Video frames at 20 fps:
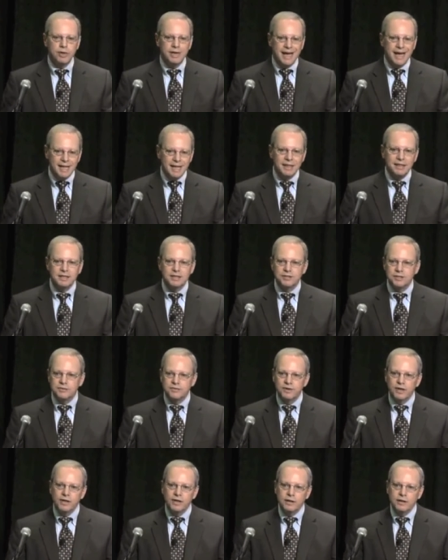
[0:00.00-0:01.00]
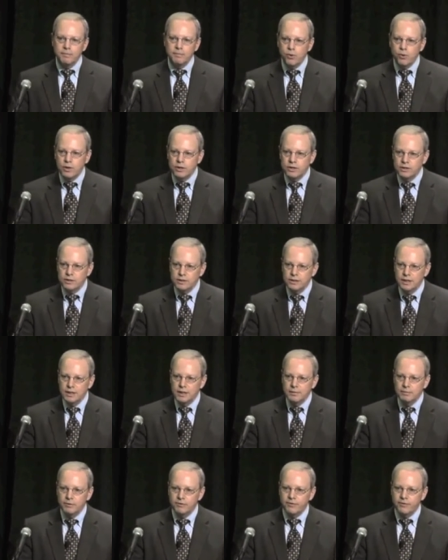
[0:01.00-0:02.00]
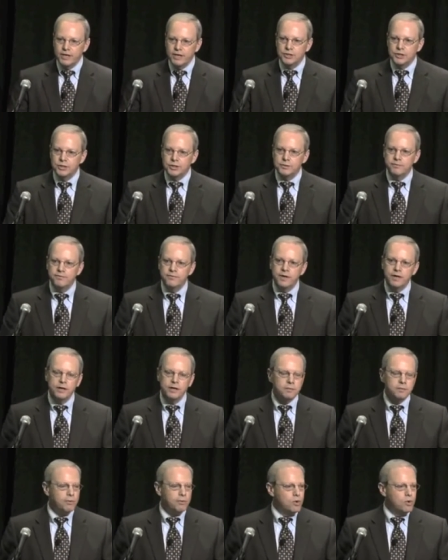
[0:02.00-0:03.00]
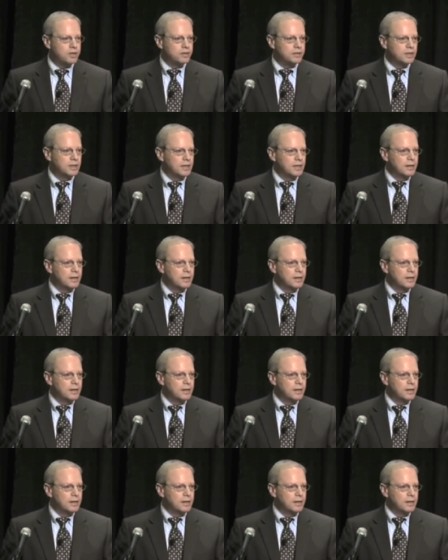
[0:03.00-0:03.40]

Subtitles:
And ethics is very important, professionalism is very important,